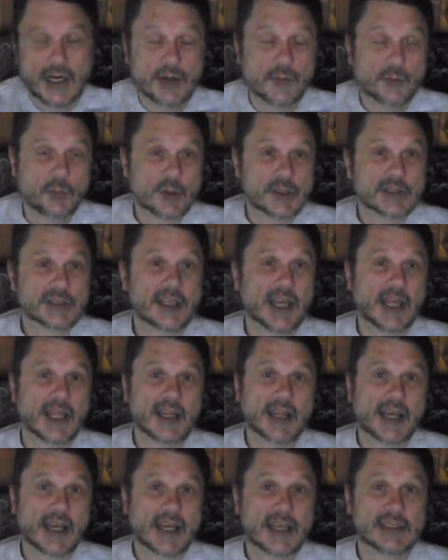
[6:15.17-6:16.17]
once again,
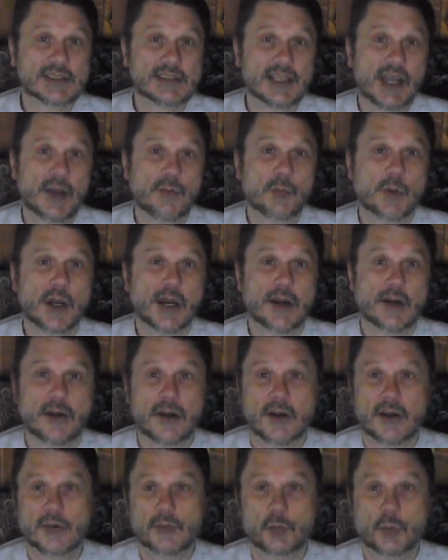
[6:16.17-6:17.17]
like I say, we're
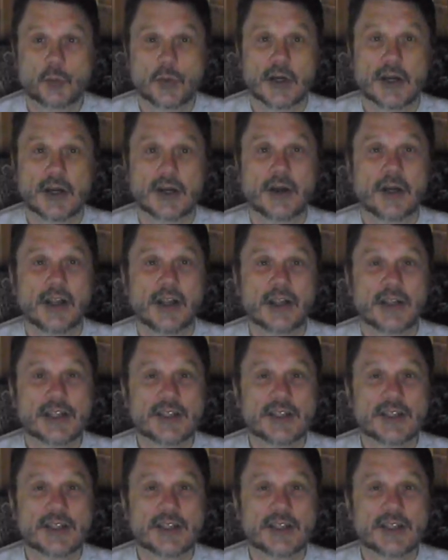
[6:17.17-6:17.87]
all